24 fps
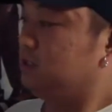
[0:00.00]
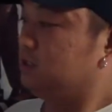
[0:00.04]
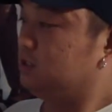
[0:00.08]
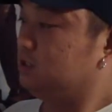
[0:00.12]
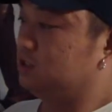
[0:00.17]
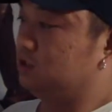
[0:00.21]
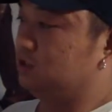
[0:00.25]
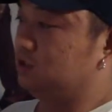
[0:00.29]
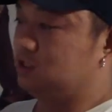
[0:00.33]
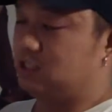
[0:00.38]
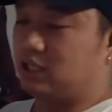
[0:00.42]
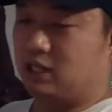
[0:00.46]

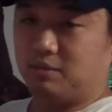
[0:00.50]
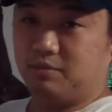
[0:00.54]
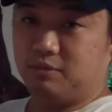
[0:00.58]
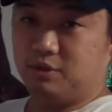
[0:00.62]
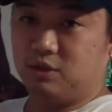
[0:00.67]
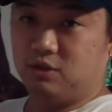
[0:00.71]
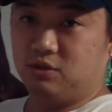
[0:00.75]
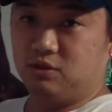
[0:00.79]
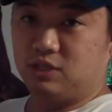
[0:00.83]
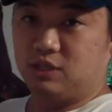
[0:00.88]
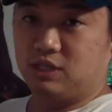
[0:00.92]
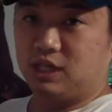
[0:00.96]
So it's got
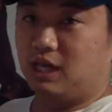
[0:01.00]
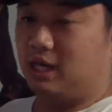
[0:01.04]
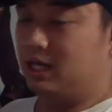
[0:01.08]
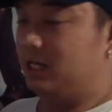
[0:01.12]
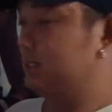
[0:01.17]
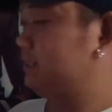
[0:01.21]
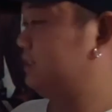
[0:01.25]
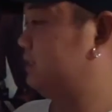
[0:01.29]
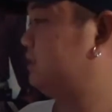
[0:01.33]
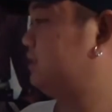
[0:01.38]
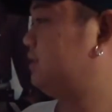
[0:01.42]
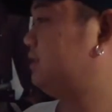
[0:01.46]
two
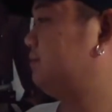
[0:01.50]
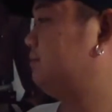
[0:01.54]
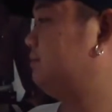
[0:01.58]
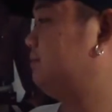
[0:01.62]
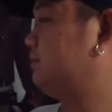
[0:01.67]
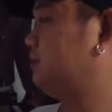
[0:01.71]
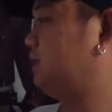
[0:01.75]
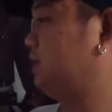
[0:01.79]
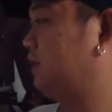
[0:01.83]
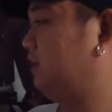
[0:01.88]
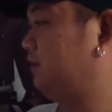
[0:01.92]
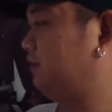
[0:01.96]
sides.
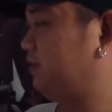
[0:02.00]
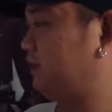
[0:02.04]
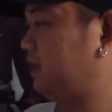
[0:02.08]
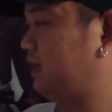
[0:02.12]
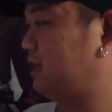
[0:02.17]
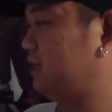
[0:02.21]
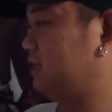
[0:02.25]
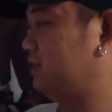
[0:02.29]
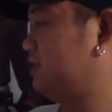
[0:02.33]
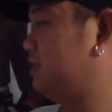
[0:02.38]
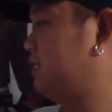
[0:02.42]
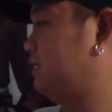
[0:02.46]
So I left
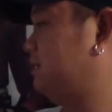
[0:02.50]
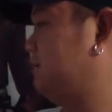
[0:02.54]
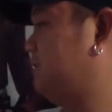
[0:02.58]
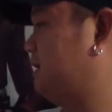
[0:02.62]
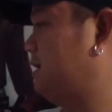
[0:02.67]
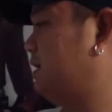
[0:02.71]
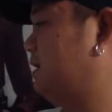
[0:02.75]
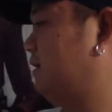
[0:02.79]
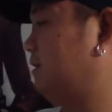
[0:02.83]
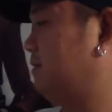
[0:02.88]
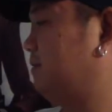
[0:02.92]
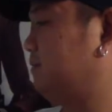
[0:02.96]
that in, take
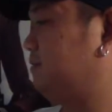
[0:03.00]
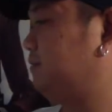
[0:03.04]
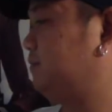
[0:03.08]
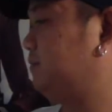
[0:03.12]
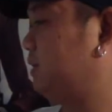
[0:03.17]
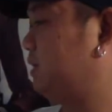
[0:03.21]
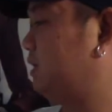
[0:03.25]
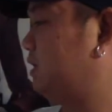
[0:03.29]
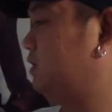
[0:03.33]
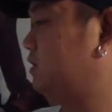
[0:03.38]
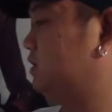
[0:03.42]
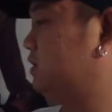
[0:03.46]
that in.
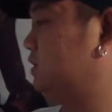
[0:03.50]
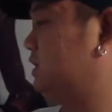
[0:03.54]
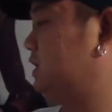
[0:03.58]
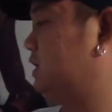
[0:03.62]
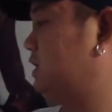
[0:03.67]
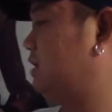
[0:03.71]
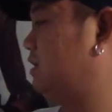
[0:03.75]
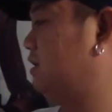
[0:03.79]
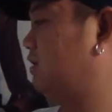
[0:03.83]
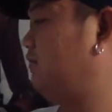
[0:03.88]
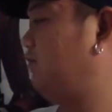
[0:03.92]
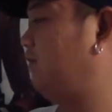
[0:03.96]
Here's
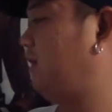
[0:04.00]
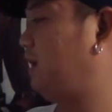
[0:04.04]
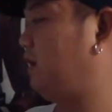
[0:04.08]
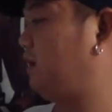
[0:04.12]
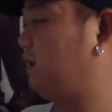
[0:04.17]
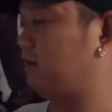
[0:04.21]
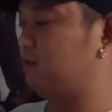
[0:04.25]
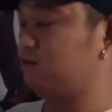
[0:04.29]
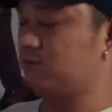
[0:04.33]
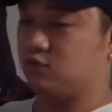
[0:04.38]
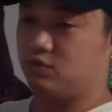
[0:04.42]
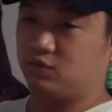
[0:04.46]
the uh,
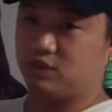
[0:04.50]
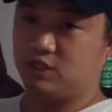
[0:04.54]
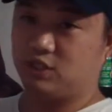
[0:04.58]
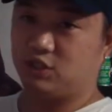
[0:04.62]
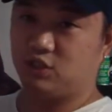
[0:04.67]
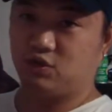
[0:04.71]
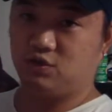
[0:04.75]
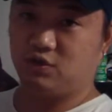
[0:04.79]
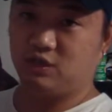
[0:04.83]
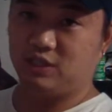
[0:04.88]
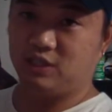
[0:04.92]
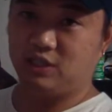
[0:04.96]
firearms
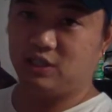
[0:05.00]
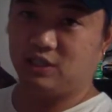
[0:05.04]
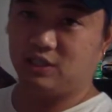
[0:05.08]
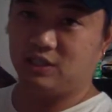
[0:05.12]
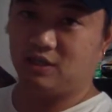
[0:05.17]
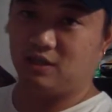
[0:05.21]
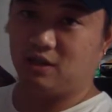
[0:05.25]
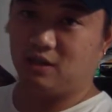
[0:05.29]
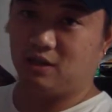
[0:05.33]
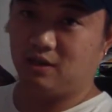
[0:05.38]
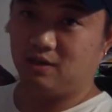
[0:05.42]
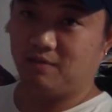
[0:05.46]

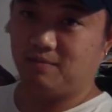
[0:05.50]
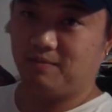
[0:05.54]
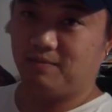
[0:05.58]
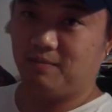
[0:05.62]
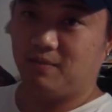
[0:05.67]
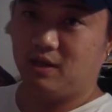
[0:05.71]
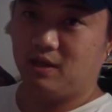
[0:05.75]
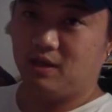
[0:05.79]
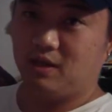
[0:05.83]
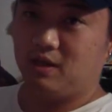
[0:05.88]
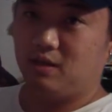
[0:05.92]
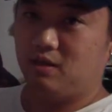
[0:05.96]
registration uh,
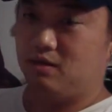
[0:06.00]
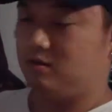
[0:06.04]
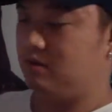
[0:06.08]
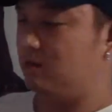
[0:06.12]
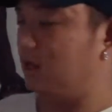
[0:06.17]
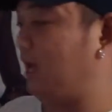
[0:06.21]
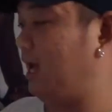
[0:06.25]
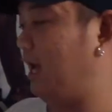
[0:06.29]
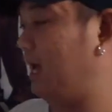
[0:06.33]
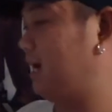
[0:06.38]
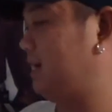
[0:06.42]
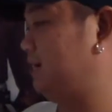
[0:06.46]

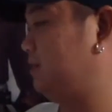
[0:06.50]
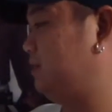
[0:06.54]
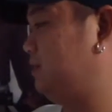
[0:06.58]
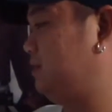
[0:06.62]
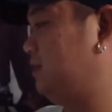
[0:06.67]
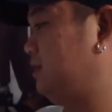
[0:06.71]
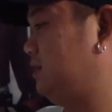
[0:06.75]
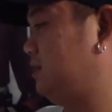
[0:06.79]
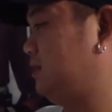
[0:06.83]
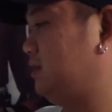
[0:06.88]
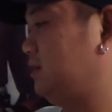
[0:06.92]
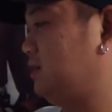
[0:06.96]
ad
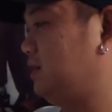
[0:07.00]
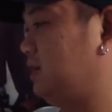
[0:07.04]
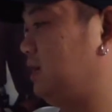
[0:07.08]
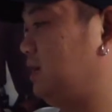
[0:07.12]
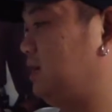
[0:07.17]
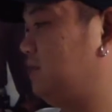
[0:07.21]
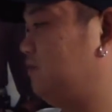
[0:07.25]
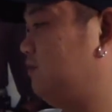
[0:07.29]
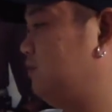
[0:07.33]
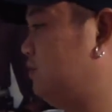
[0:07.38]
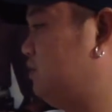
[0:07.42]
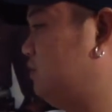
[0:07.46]
thing that they
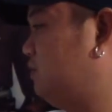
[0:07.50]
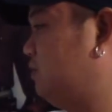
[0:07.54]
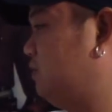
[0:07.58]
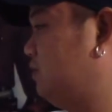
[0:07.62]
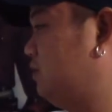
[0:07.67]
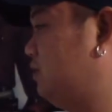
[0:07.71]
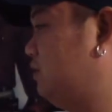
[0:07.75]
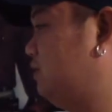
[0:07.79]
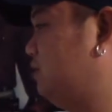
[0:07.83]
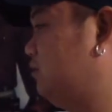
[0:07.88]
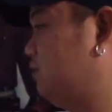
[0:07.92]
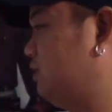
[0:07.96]
give you
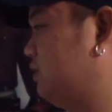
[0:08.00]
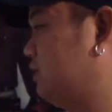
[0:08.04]
when you